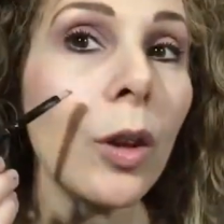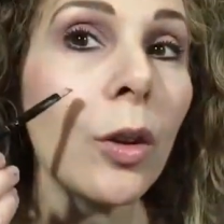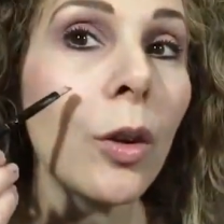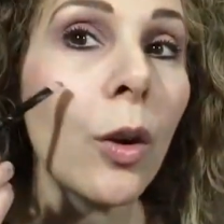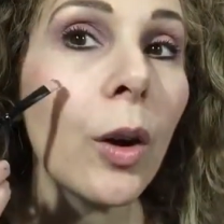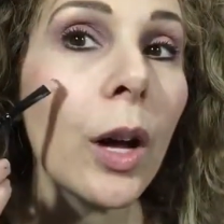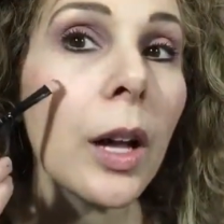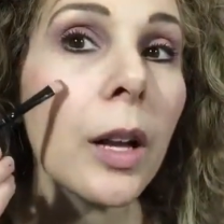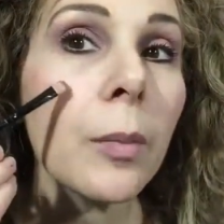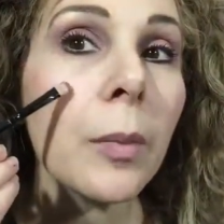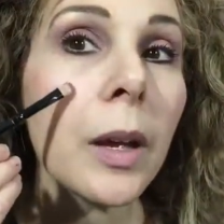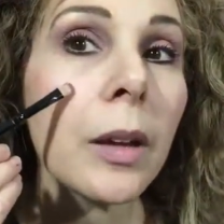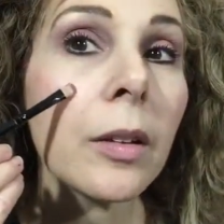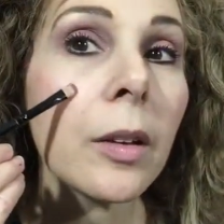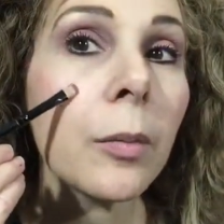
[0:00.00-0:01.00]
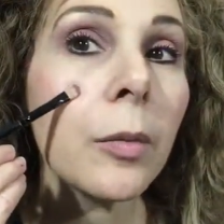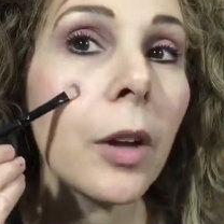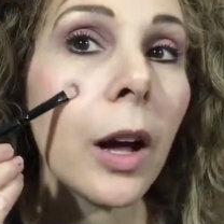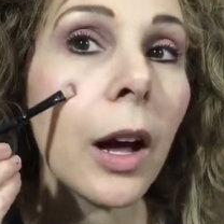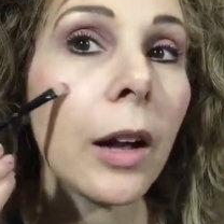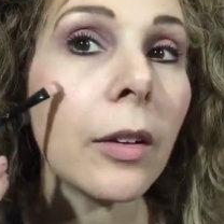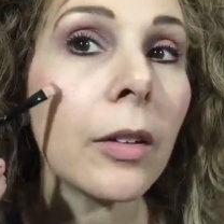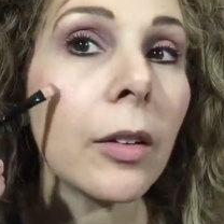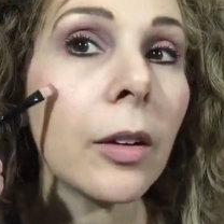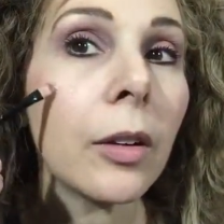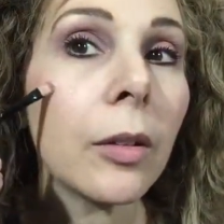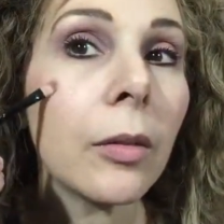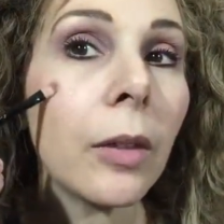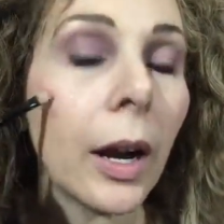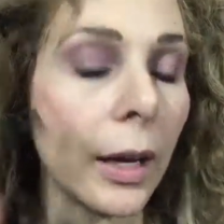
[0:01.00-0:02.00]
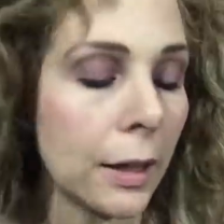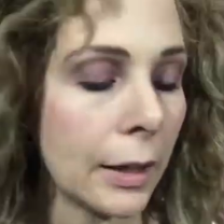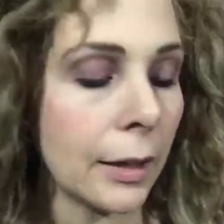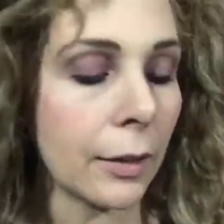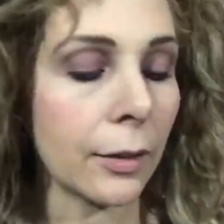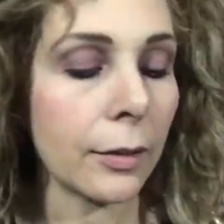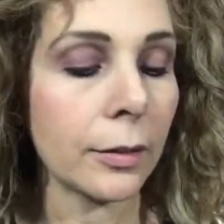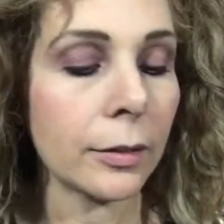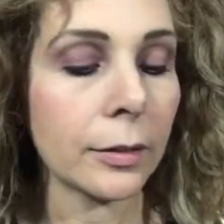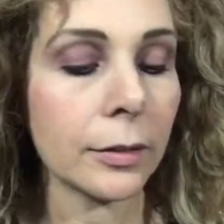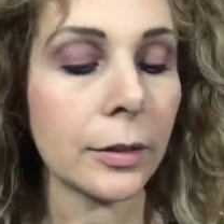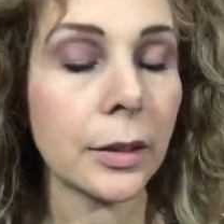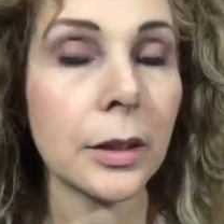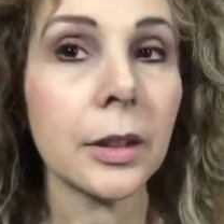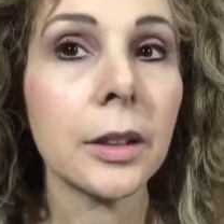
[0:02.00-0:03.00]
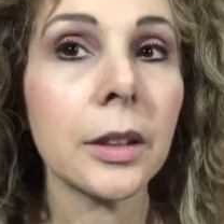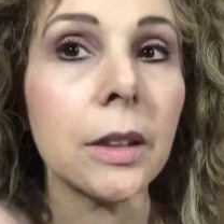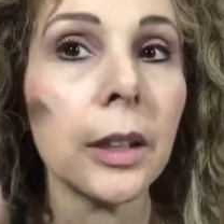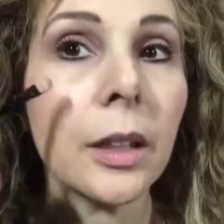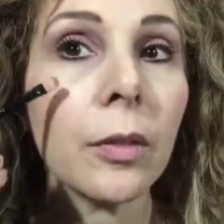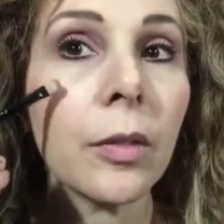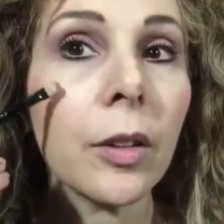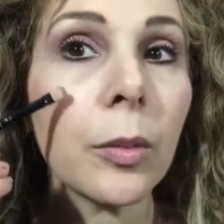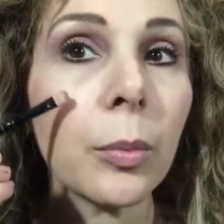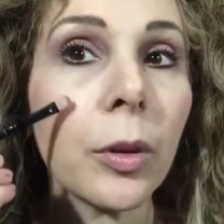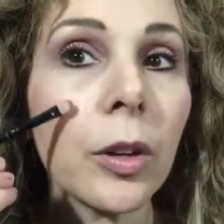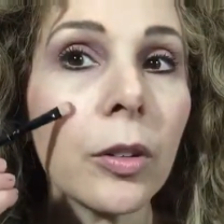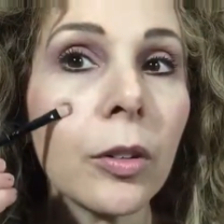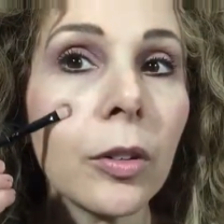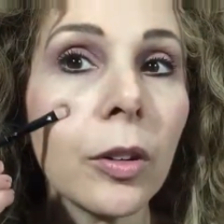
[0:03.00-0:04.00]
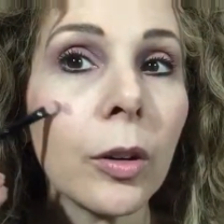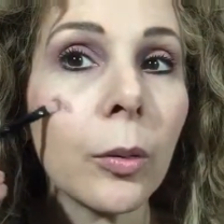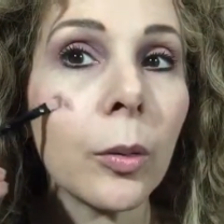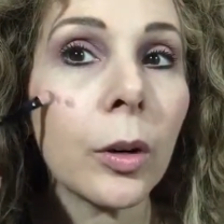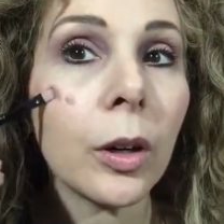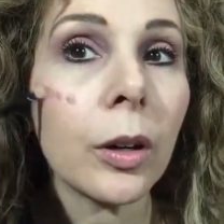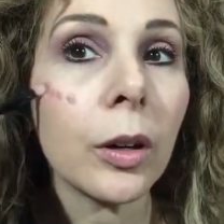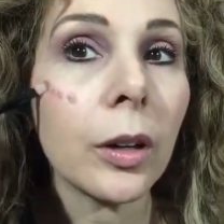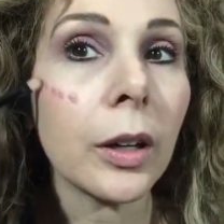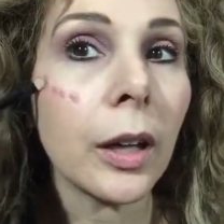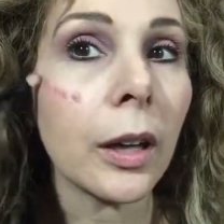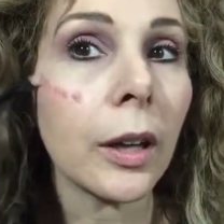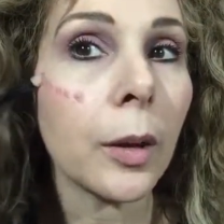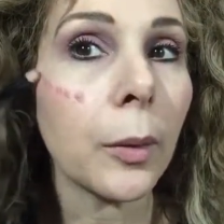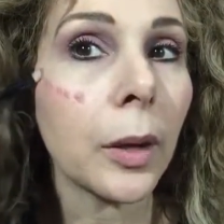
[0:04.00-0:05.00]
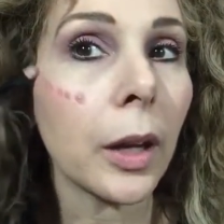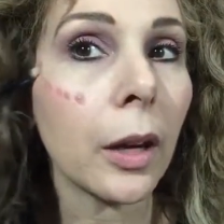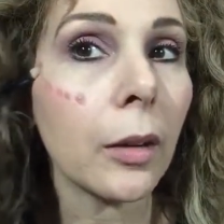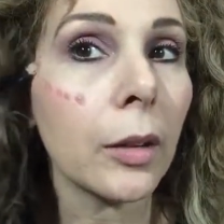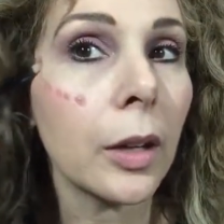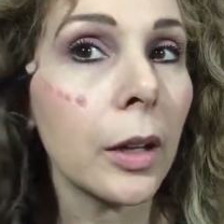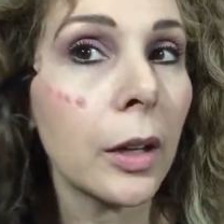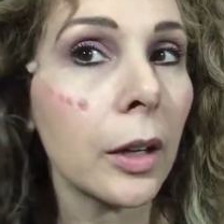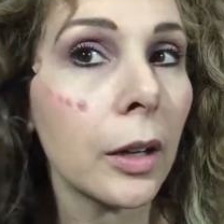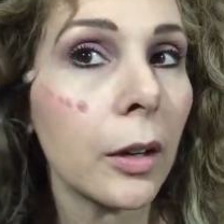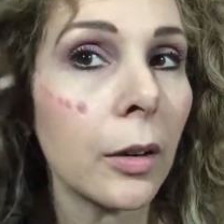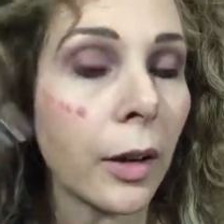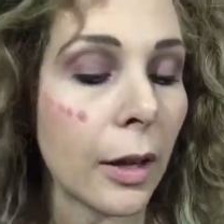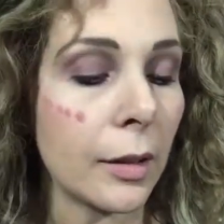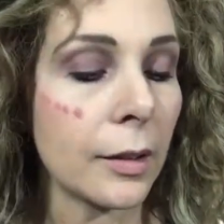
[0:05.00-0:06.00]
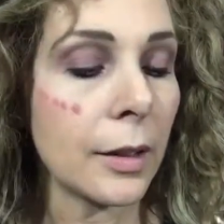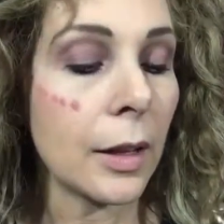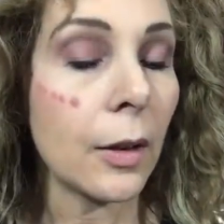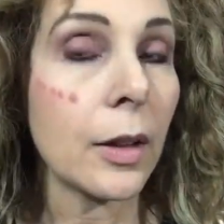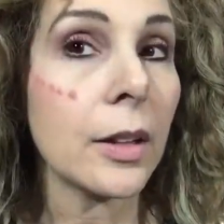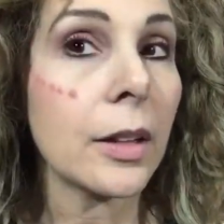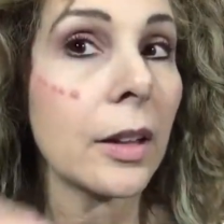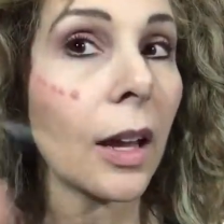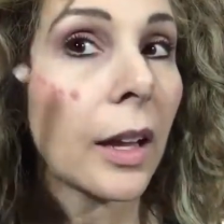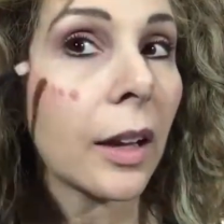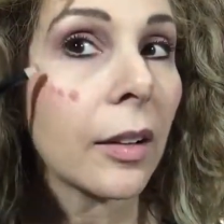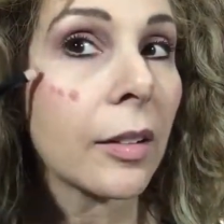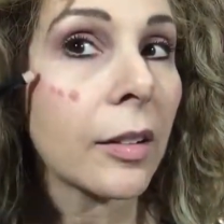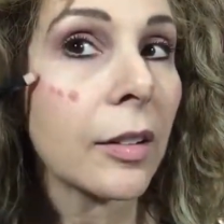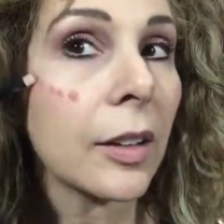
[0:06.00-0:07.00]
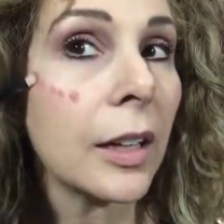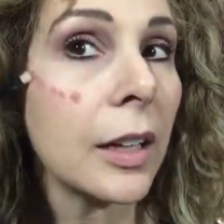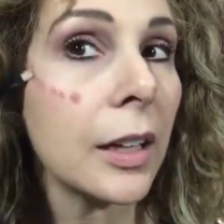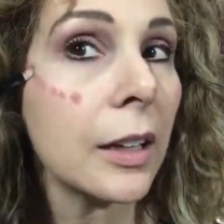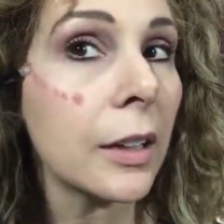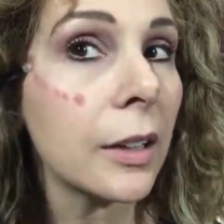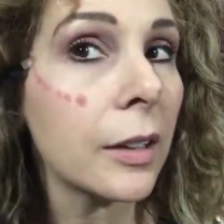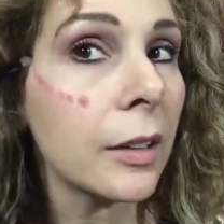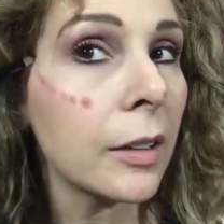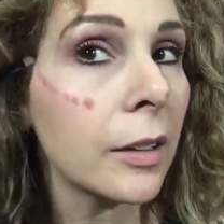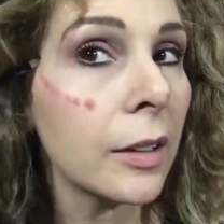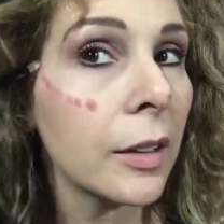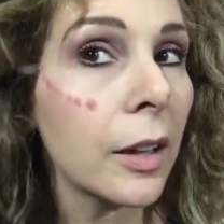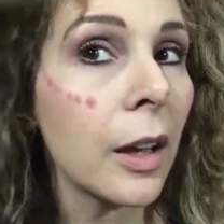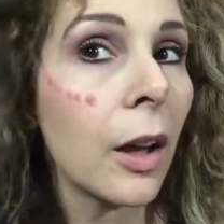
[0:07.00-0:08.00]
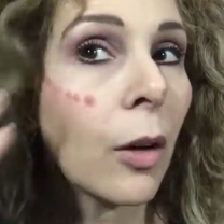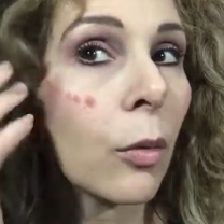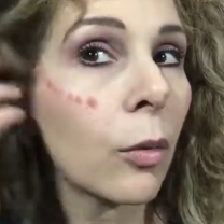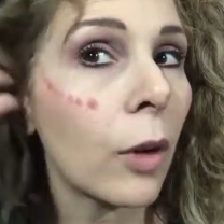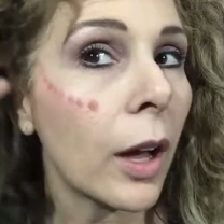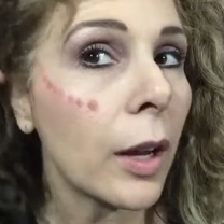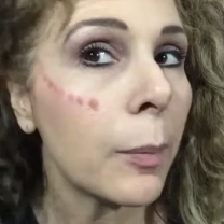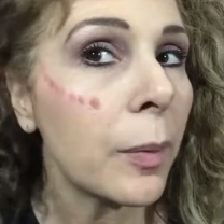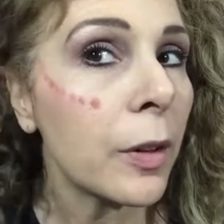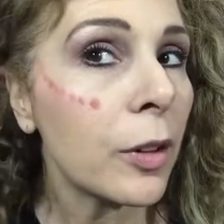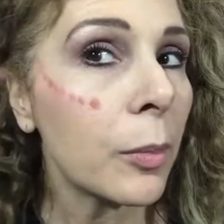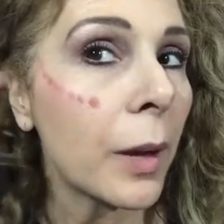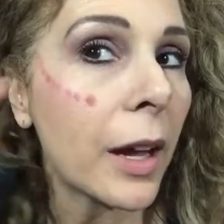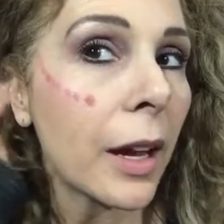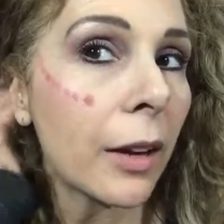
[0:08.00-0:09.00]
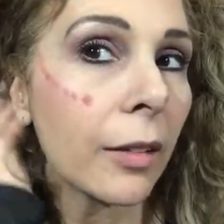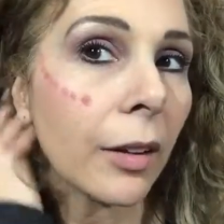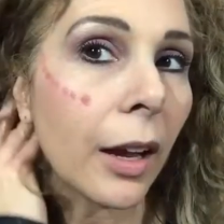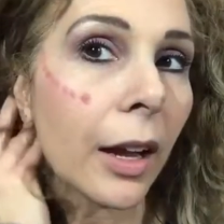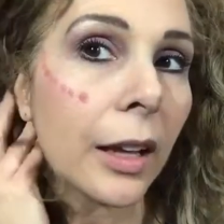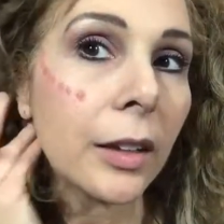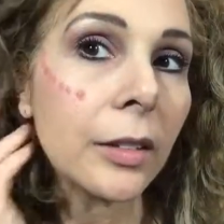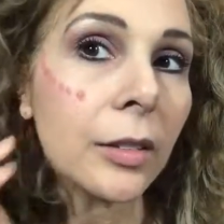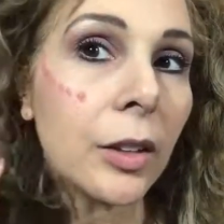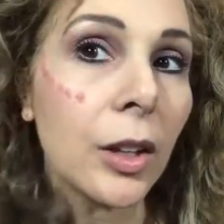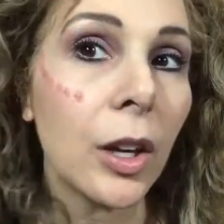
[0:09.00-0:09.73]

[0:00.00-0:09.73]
go ahead and make some dots right here. If this brush is going to work. Yeah, there we go. Okay, see how I did like a C right up into my hairline?